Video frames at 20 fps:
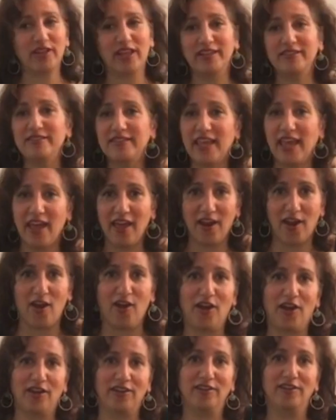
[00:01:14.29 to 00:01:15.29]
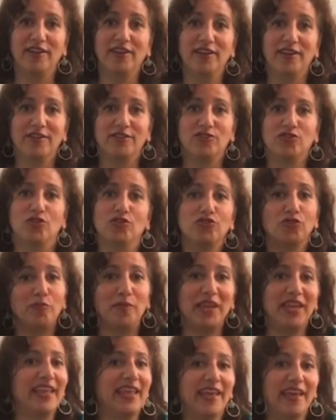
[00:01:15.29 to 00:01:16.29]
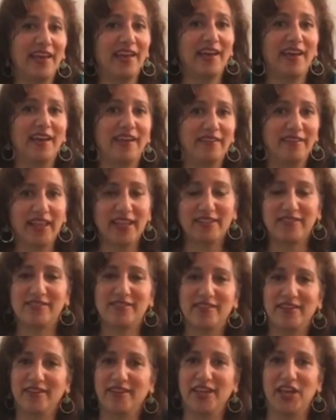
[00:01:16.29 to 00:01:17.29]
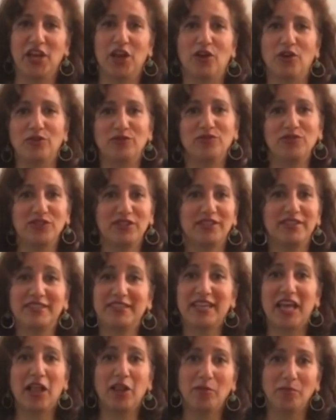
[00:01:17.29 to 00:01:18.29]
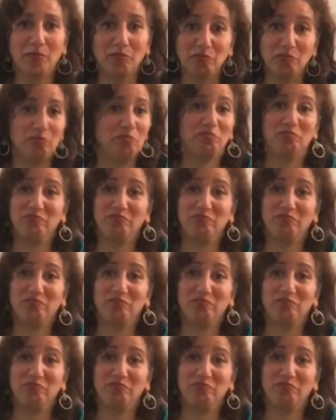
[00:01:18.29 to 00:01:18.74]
let's get on social media and let's, you know, tell them